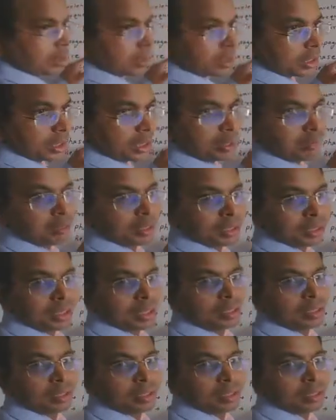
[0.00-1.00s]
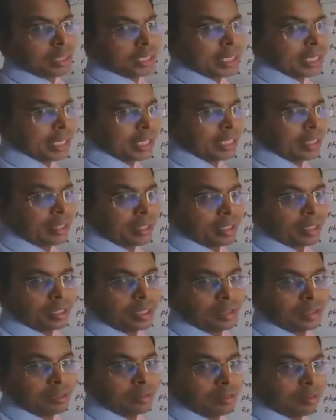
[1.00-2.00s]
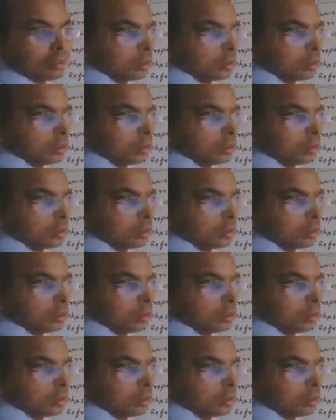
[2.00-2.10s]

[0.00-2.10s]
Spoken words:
nothing but the angle.